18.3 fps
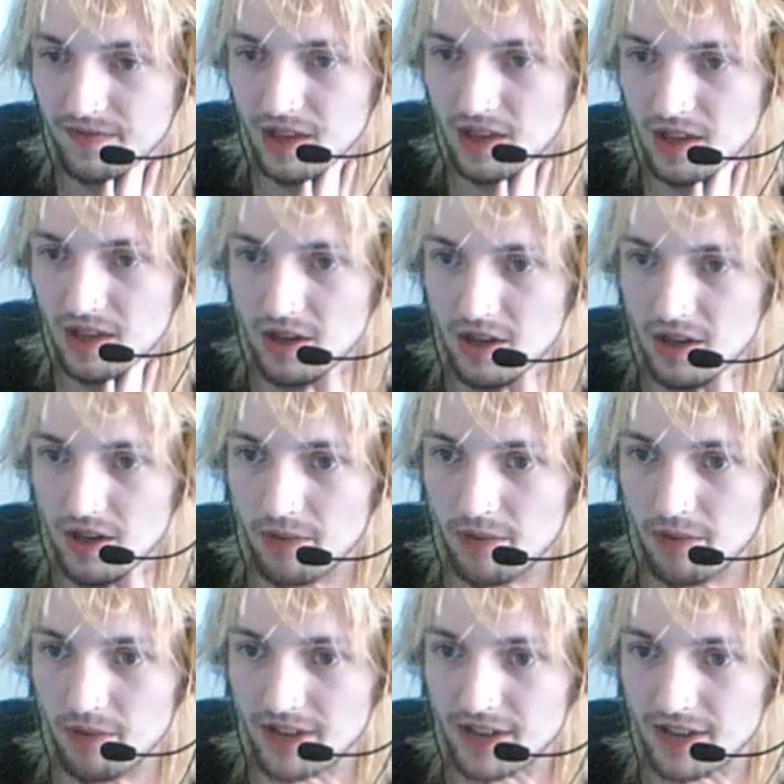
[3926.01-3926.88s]
But I
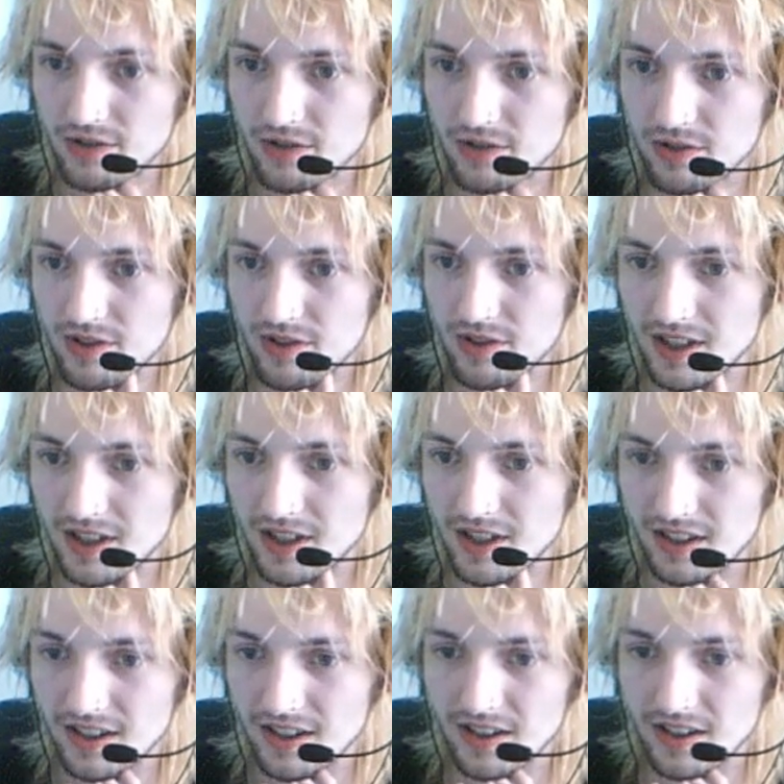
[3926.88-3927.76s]
do think
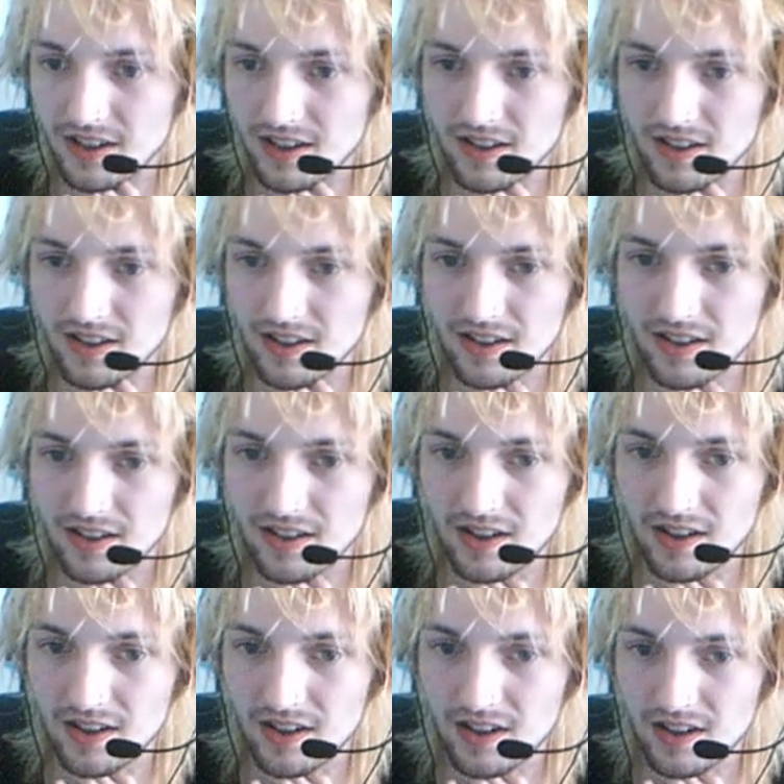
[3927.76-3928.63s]
if